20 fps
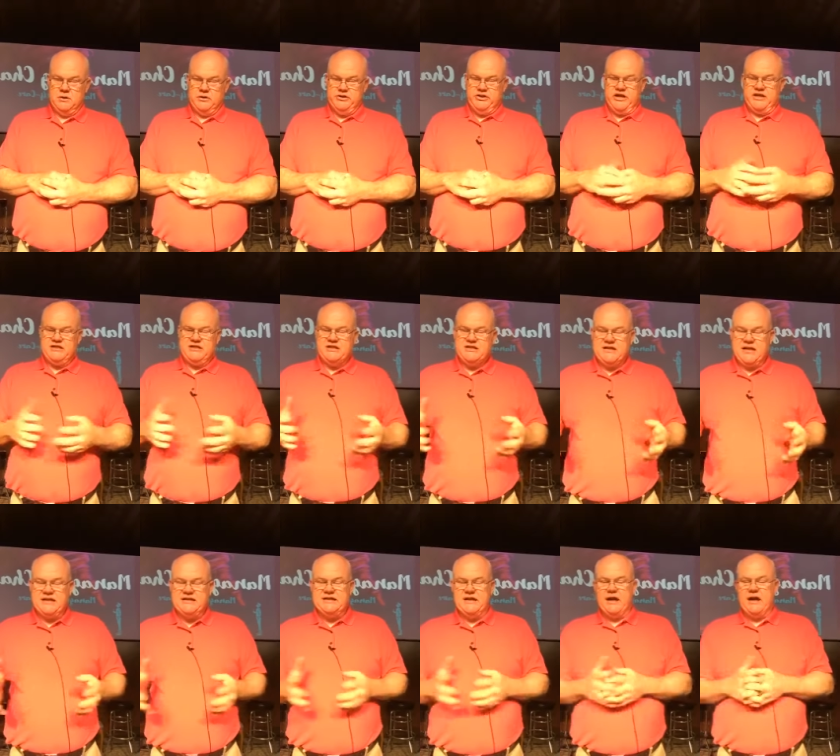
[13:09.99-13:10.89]
Jesus
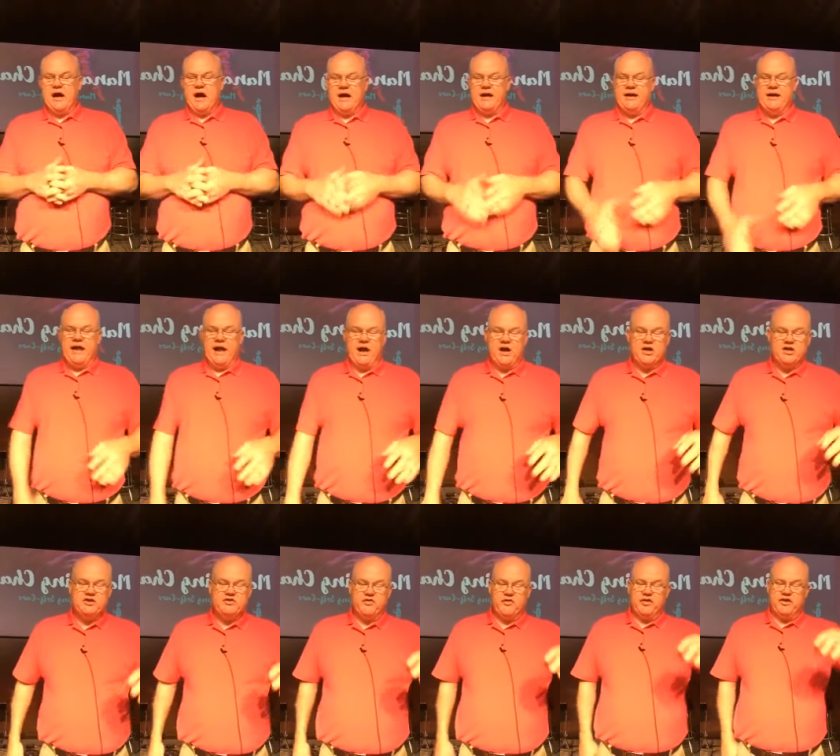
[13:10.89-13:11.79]
says that God
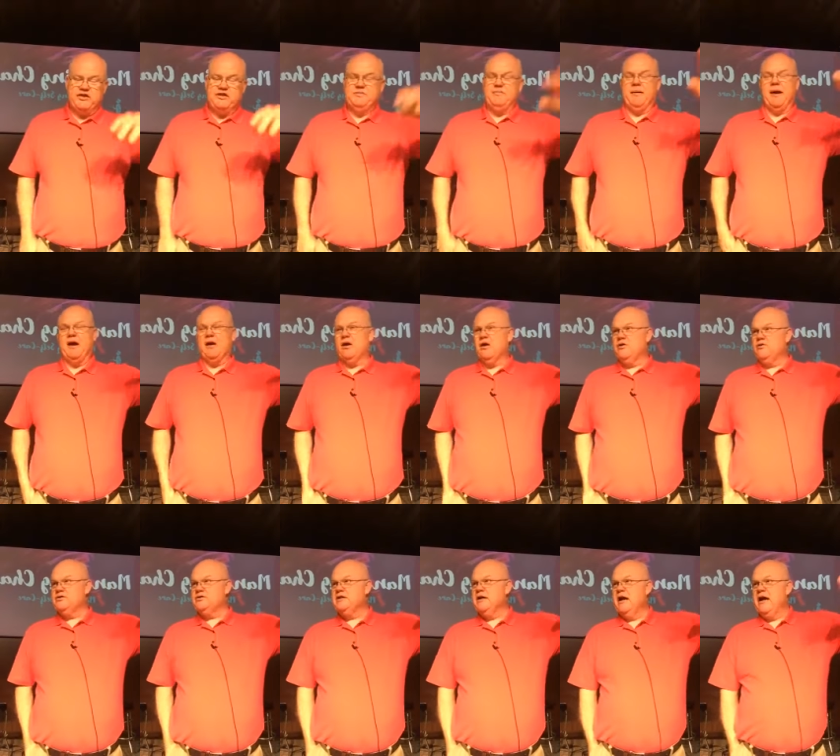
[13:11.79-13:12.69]
cares for the
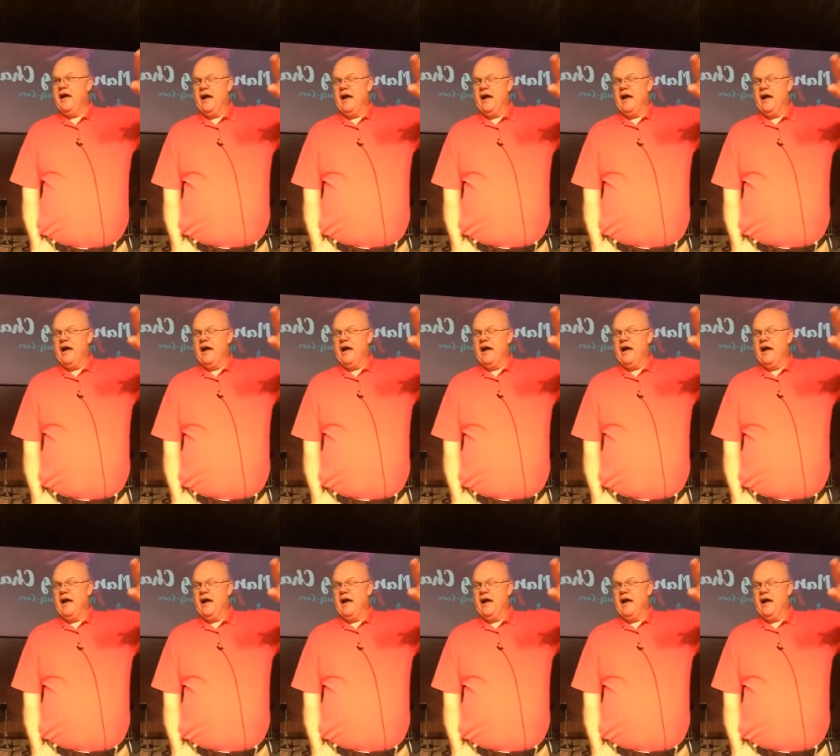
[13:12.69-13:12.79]
sparrows